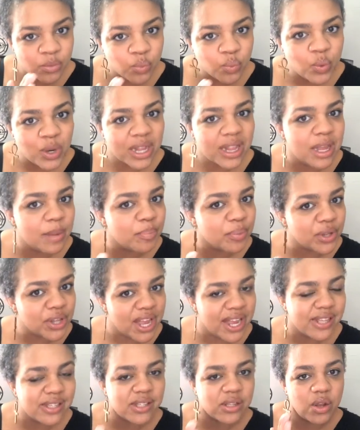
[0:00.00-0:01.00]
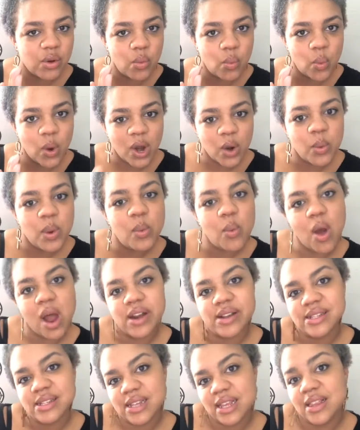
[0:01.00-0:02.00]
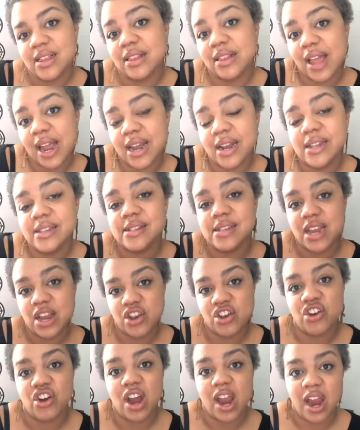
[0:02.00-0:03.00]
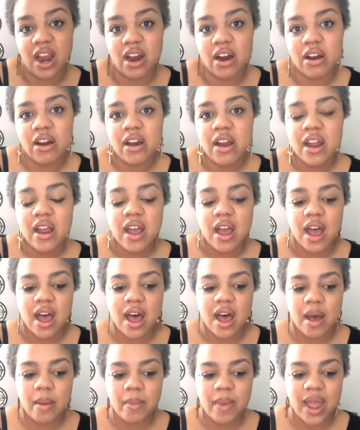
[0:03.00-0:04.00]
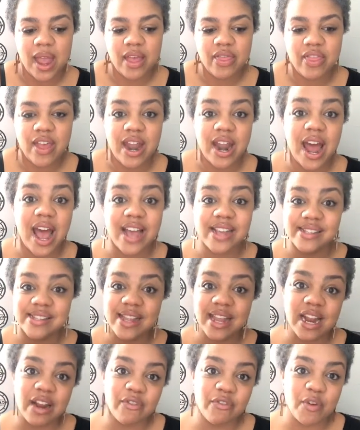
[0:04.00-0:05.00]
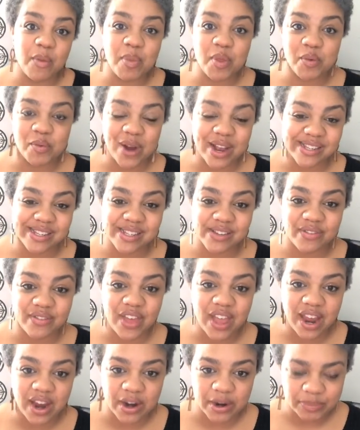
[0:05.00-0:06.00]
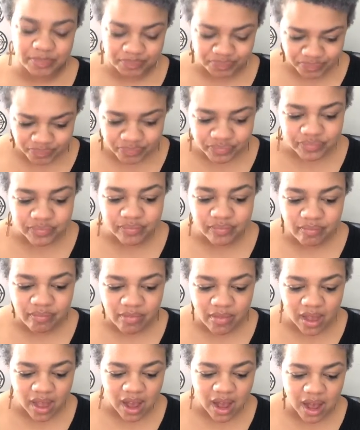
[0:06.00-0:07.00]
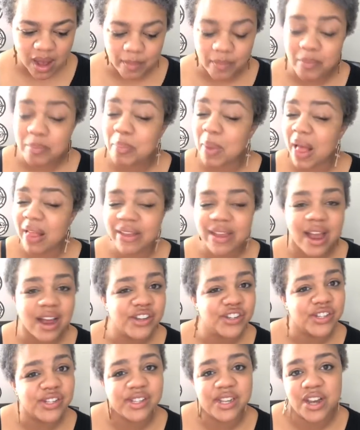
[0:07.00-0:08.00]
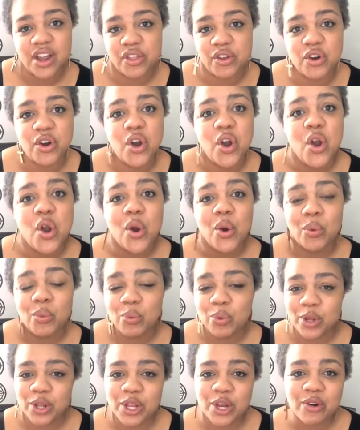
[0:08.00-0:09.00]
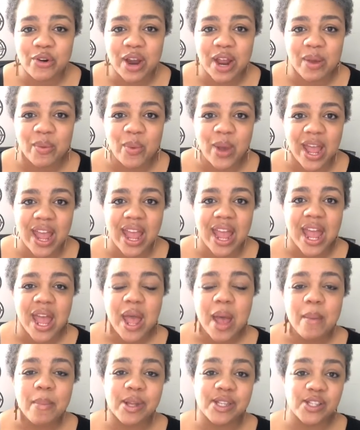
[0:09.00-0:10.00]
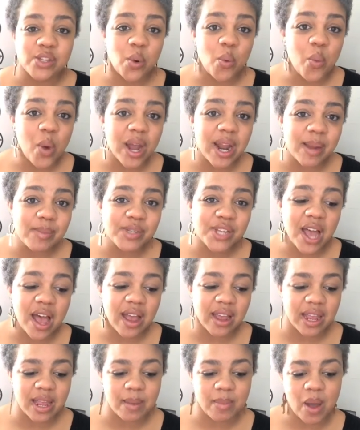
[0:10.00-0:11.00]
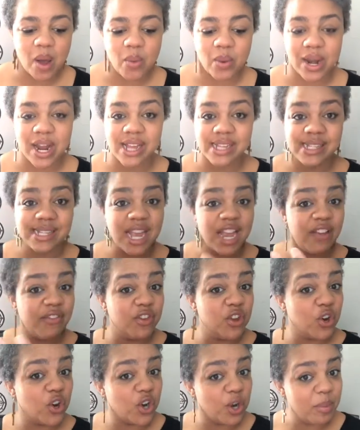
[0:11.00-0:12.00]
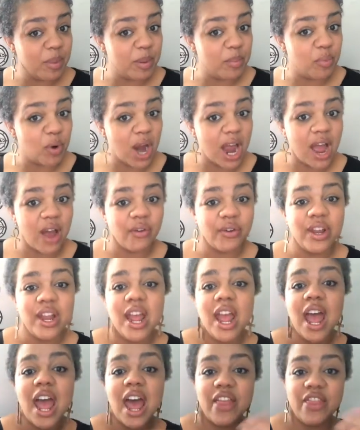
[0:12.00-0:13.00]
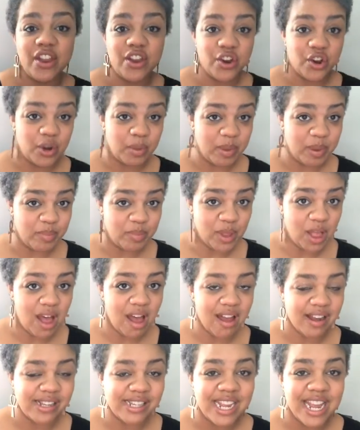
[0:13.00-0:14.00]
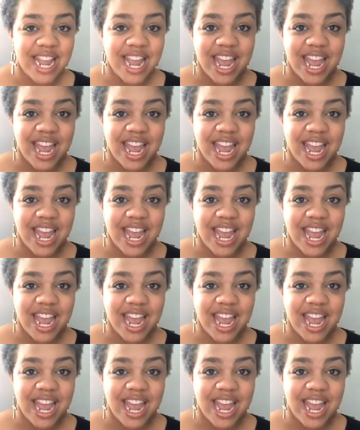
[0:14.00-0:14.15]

really place where we want to see the lightness in your hair, and then isolate it from the rest of the hair. Balayage is another really great way. But so what I'm talking about when I say if you're going to be brown and then you're going to be blonde